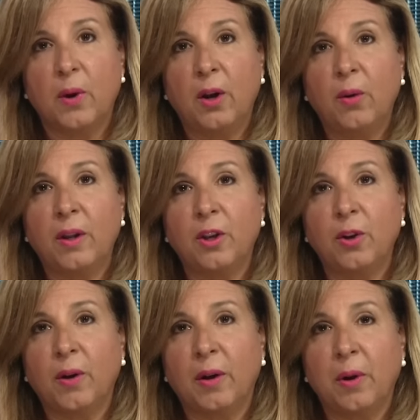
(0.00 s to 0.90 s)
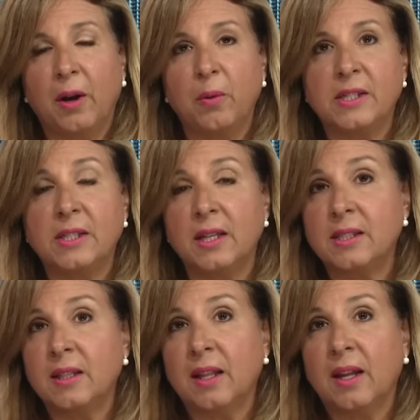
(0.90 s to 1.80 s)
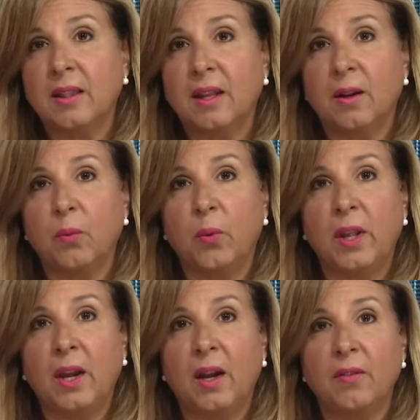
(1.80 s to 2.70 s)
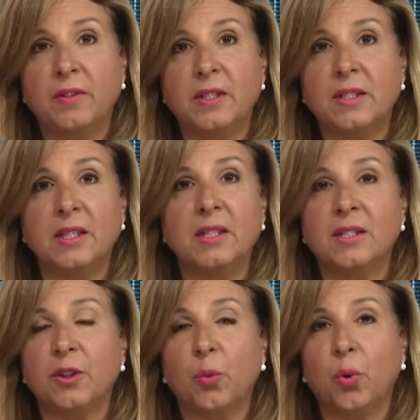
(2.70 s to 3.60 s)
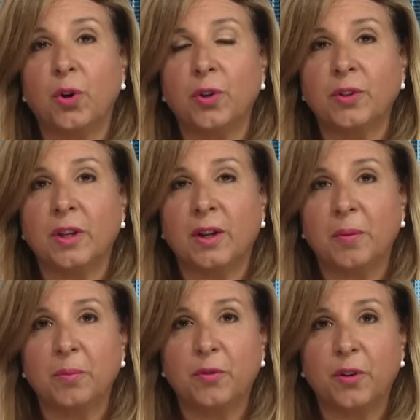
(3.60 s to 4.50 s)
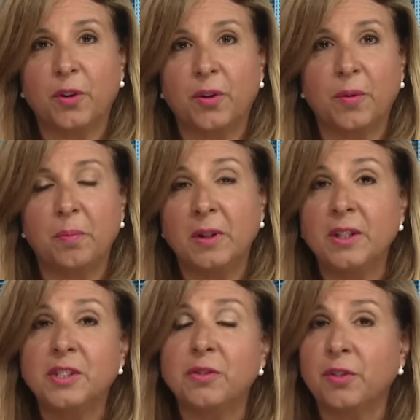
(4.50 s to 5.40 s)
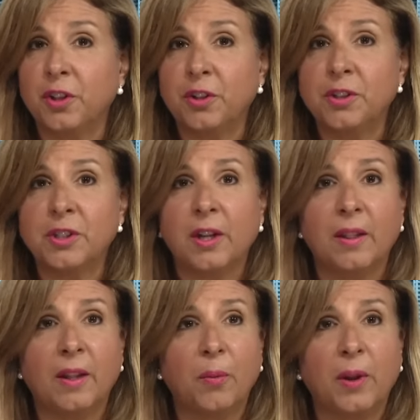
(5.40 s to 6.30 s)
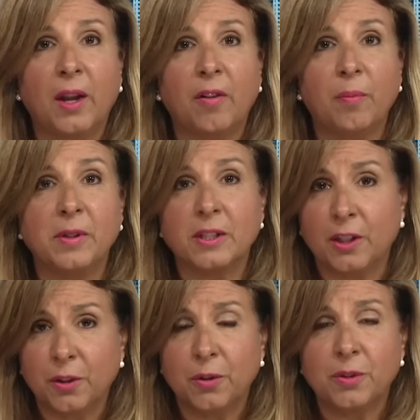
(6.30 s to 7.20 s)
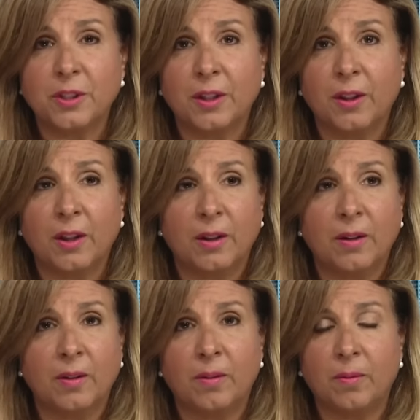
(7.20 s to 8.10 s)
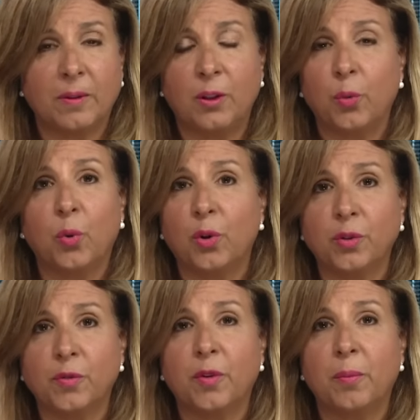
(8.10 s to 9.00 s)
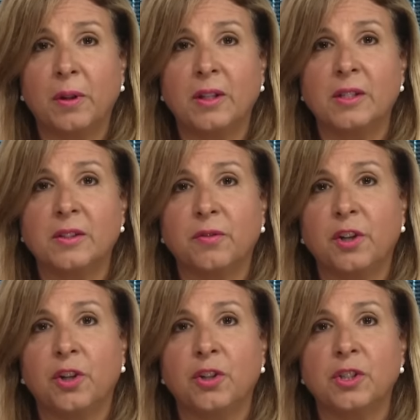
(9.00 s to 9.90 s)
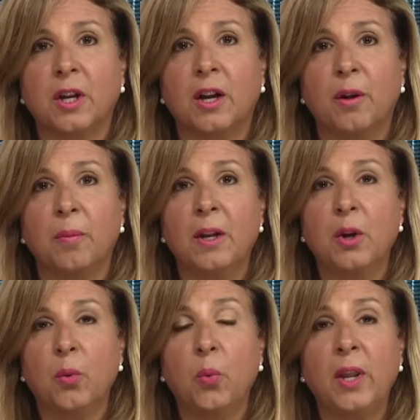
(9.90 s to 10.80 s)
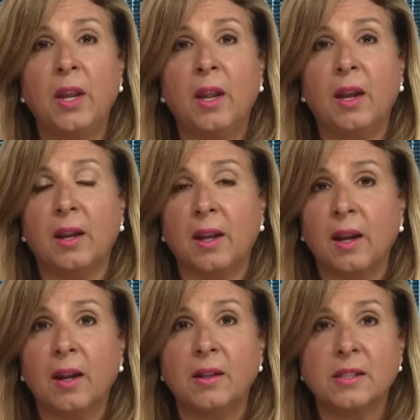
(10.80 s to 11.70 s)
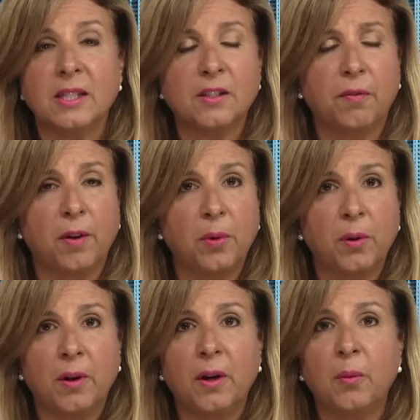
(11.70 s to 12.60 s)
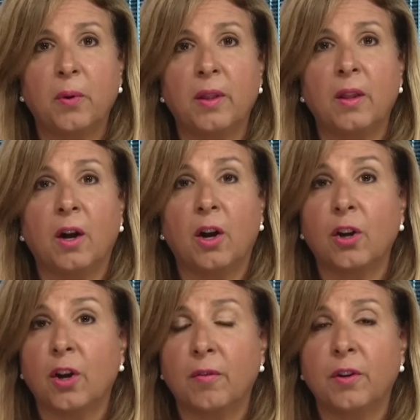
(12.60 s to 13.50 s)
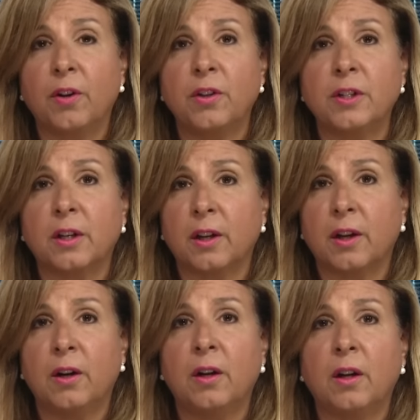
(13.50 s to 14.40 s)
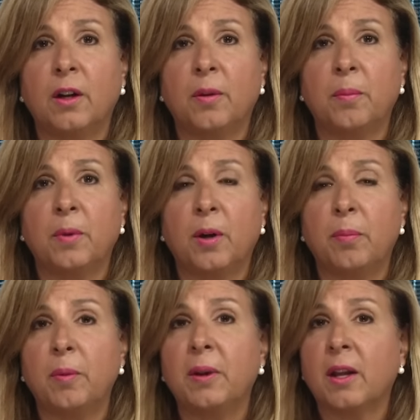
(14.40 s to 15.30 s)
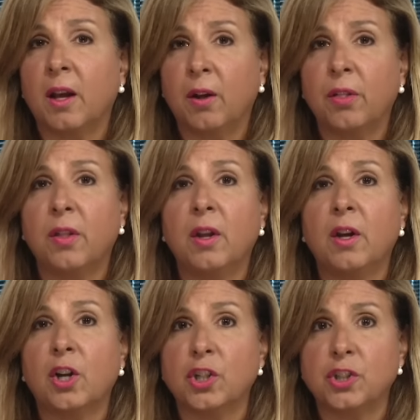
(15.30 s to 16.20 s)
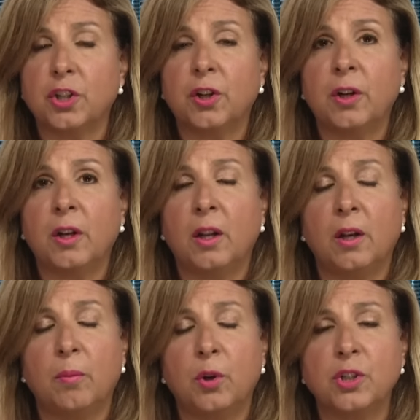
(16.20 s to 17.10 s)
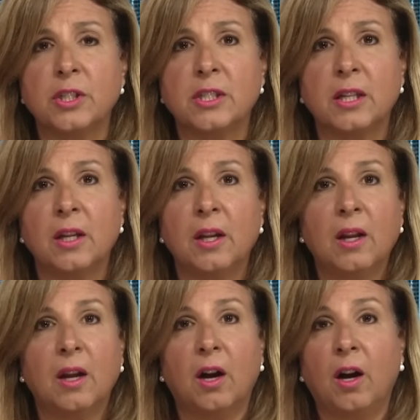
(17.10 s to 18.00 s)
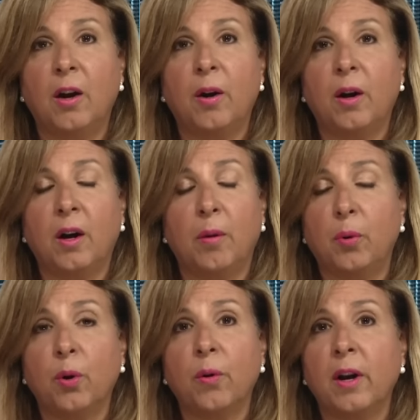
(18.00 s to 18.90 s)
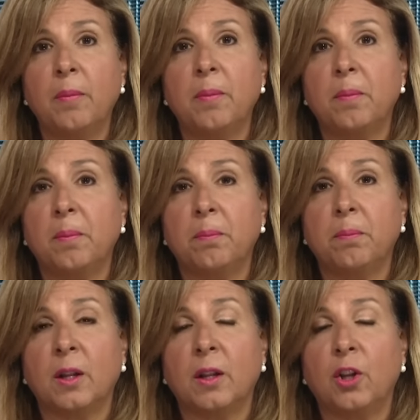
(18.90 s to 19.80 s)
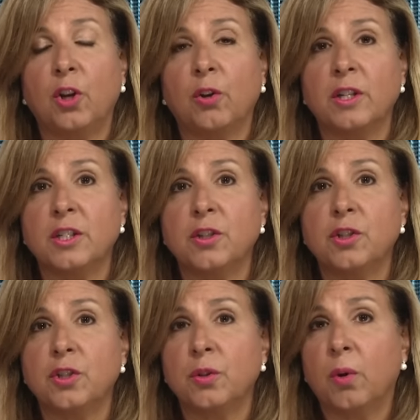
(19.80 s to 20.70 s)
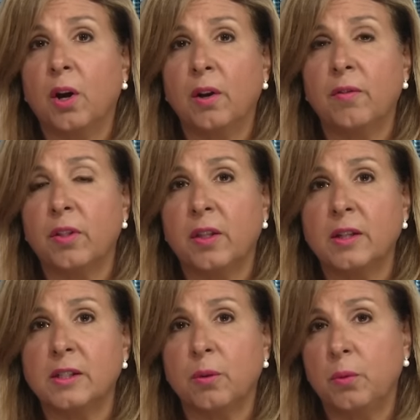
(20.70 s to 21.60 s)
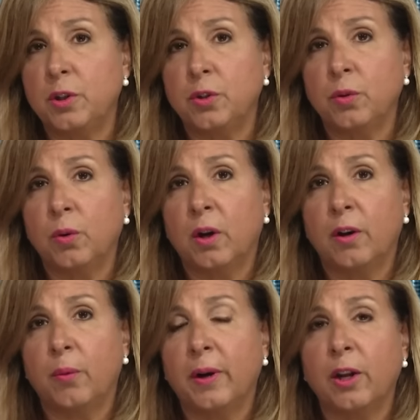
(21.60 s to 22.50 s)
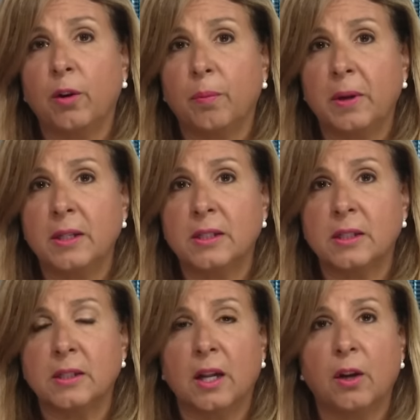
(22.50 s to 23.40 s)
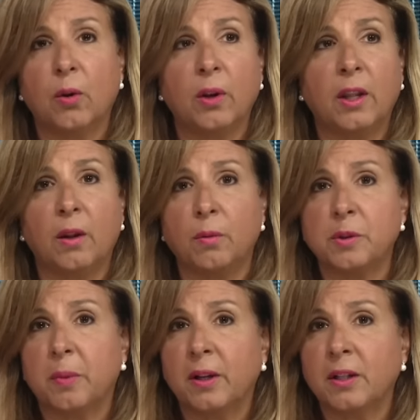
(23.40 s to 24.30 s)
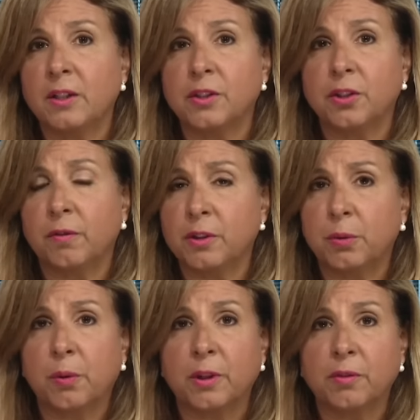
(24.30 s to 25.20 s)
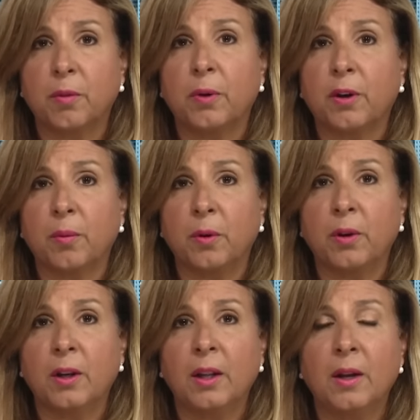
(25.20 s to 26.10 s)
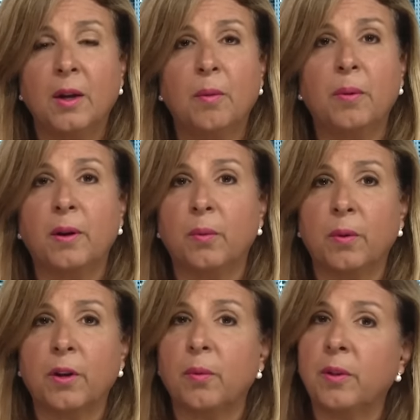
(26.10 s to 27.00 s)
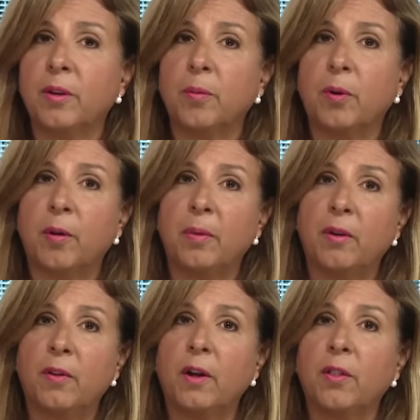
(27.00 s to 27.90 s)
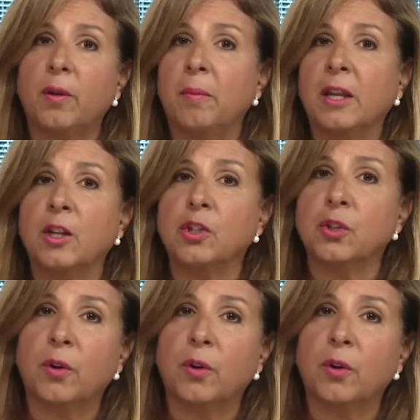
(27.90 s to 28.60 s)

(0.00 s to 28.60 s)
Well, you know, I, I, would say to that that we have disease in the world um, for millions of years, and that we have mosquitoes in, in in the world for millions of years. Um, we, again, since February, when our governor declared um, a public health concern, an emergency, our, our program you know, continues to do all of the things that we do on a regular basis, not only in responding to service requests from our community, but in working with the Department of Health and making